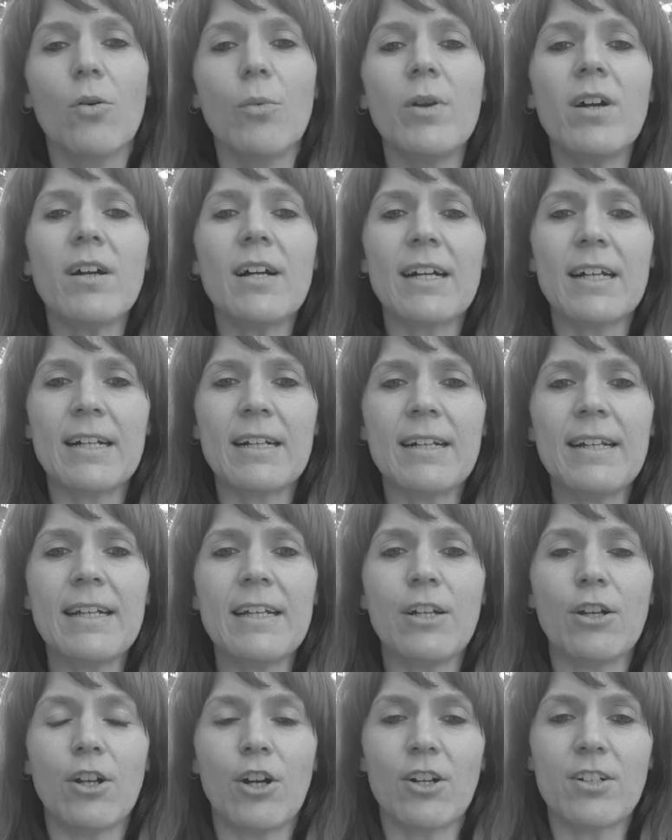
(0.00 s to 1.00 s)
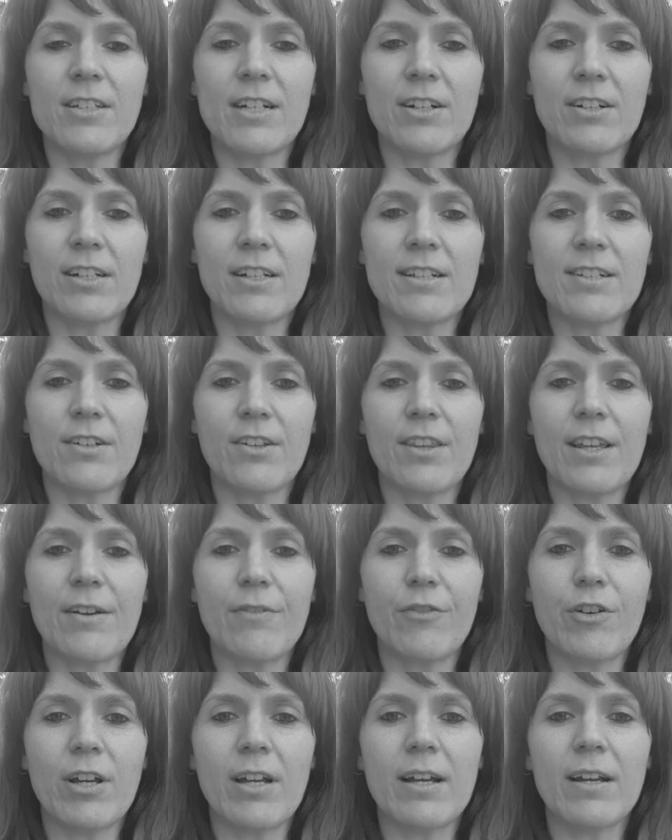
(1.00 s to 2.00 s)
We are currently in lockdown in South
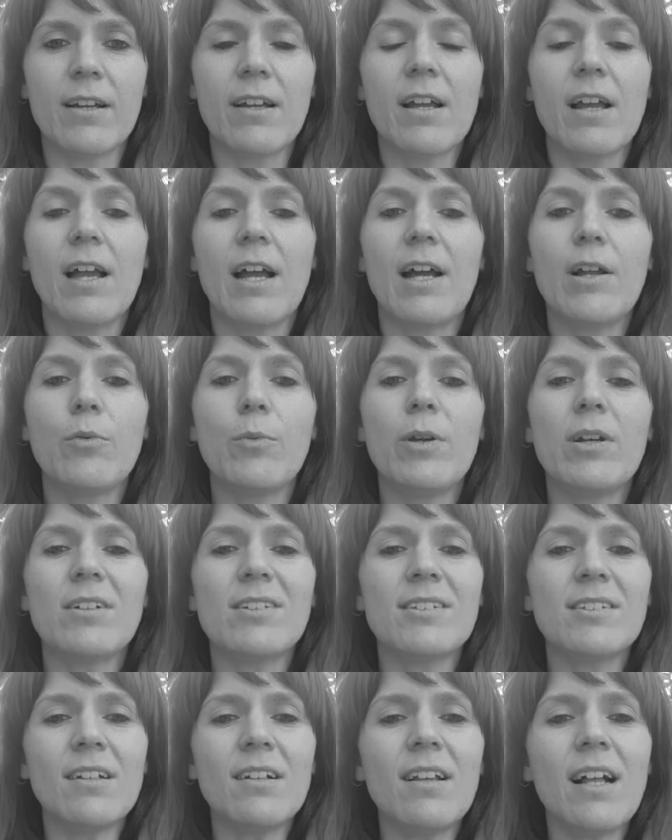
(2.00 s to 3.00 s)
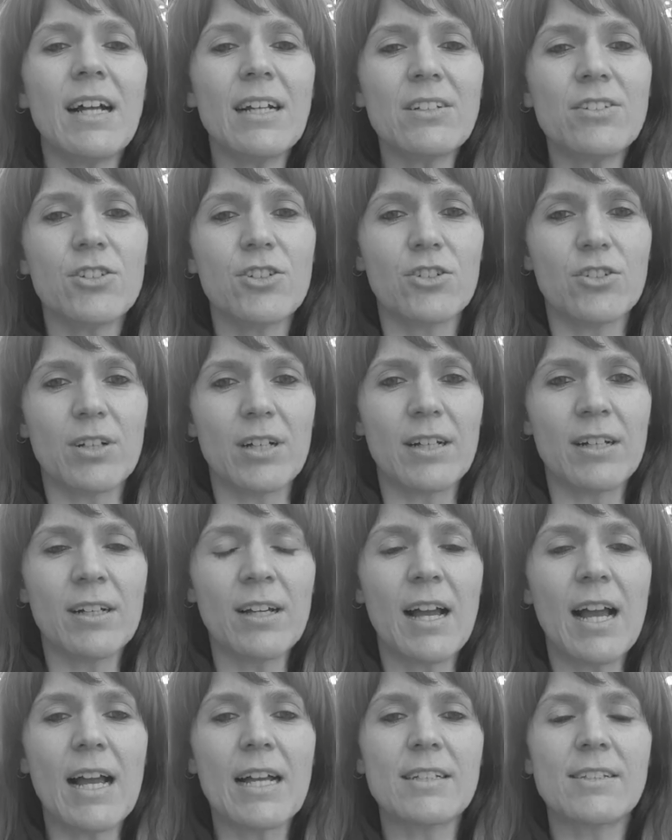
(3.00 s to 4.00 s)
Africa, and we are still unsure
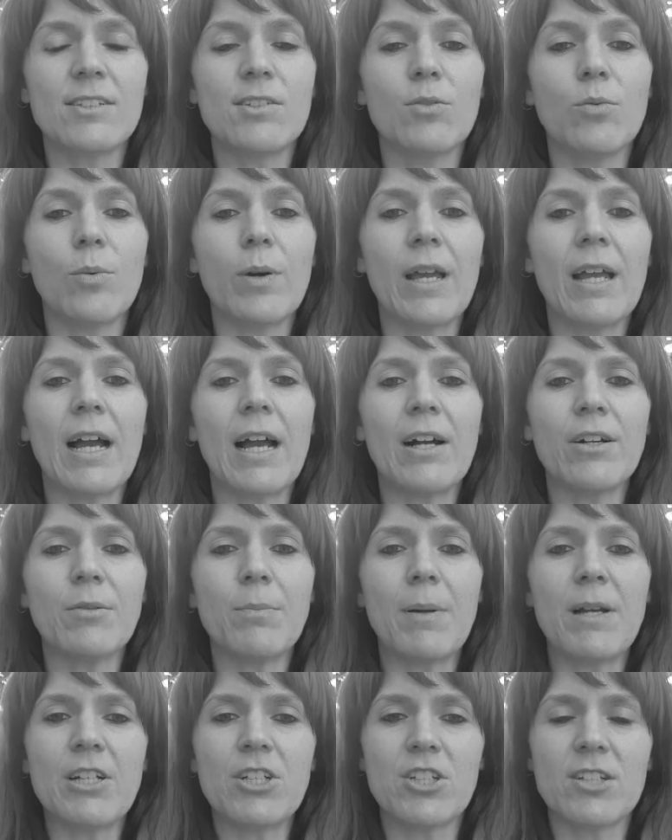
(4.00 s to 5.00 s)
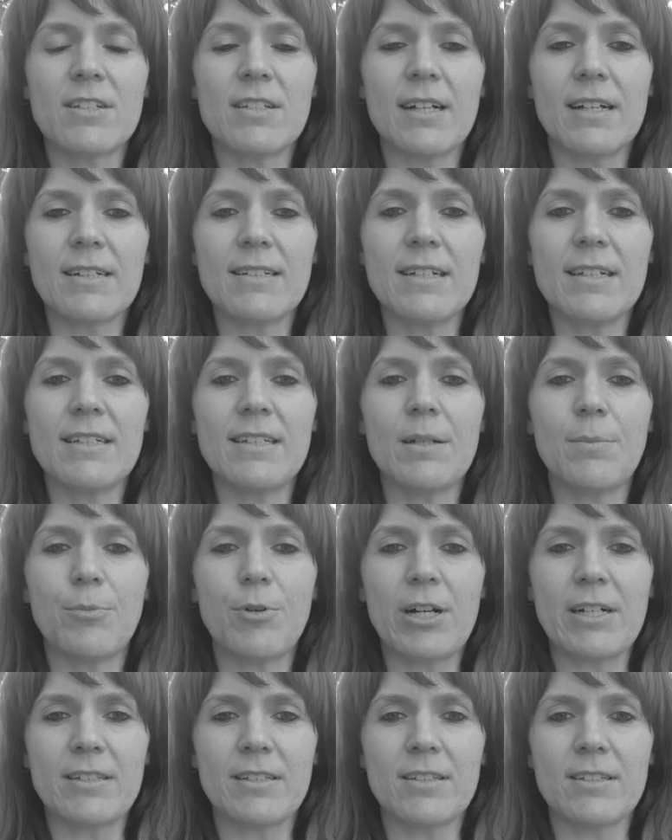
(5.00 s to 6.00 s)
as to where outpatient dietetic
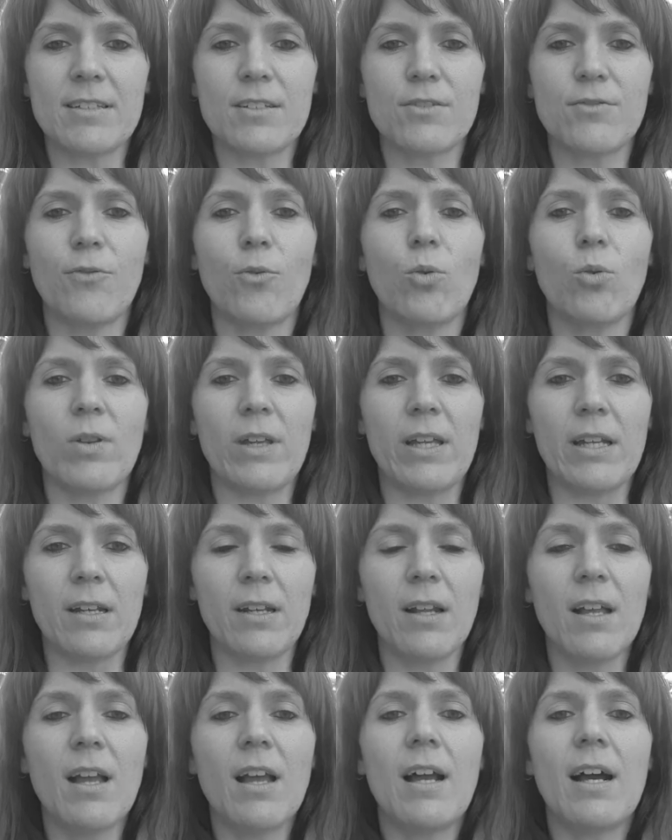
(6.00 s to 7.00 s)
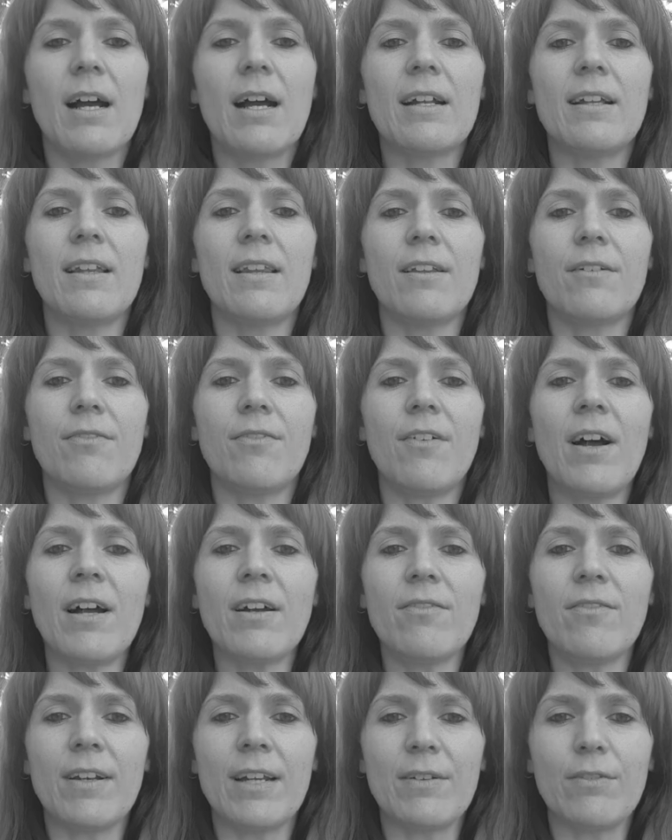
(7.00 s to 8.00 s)
practices fall in under the
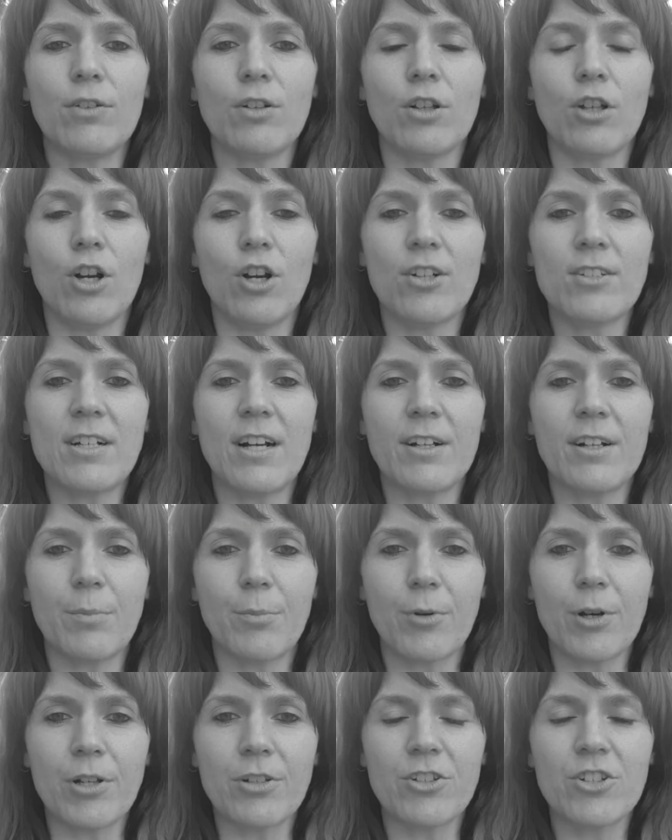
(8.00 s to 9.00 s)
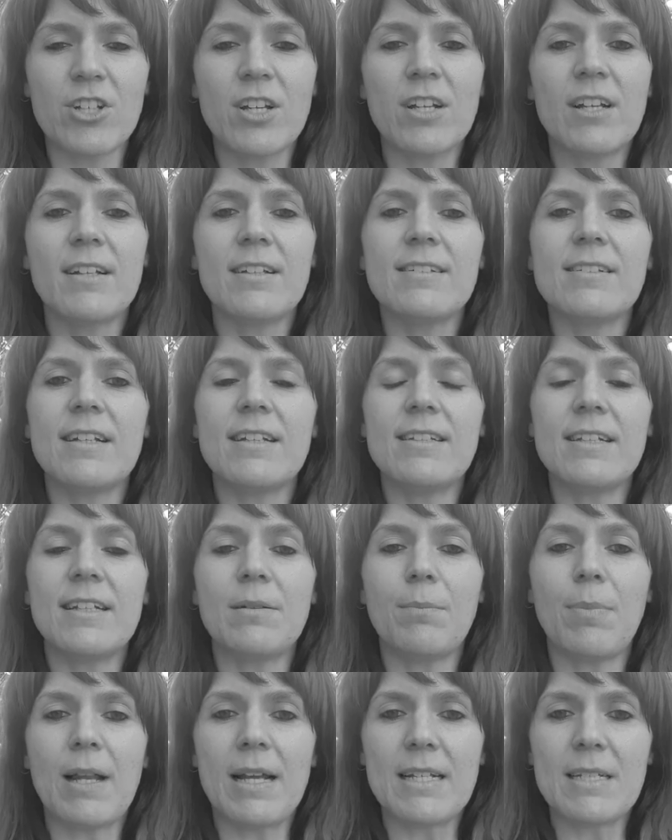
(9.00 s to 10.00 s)
five-level lockdown approach set in
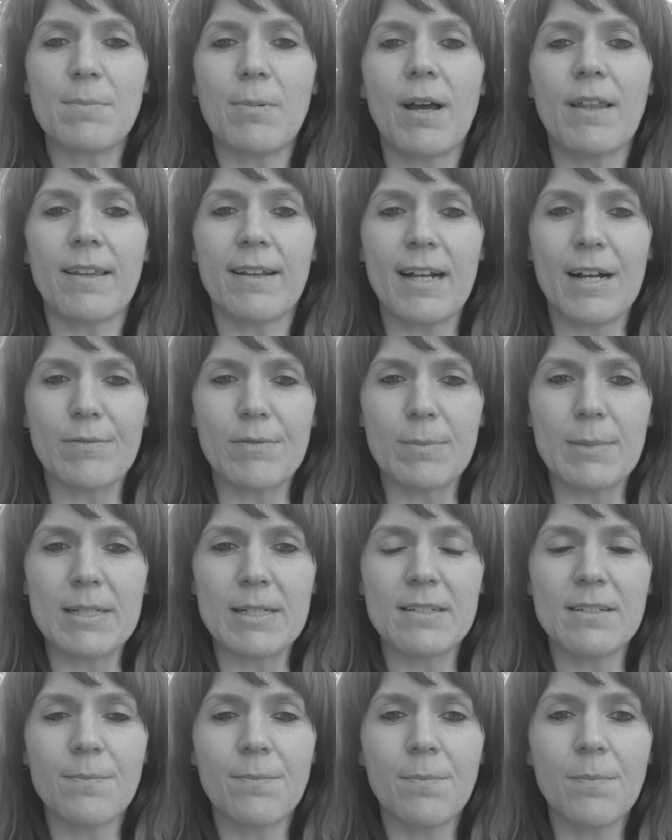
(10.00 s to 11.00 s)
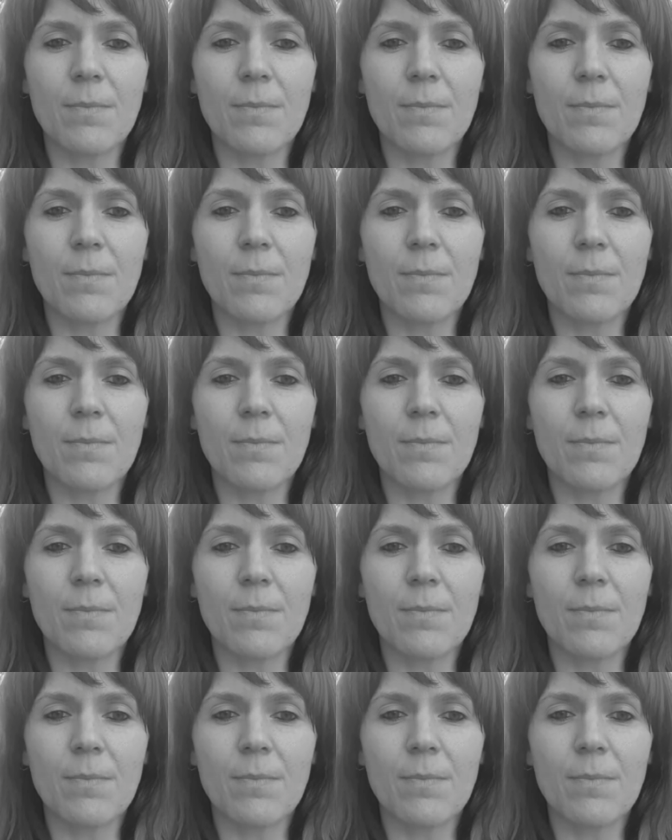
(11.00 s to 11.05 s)
place by the government.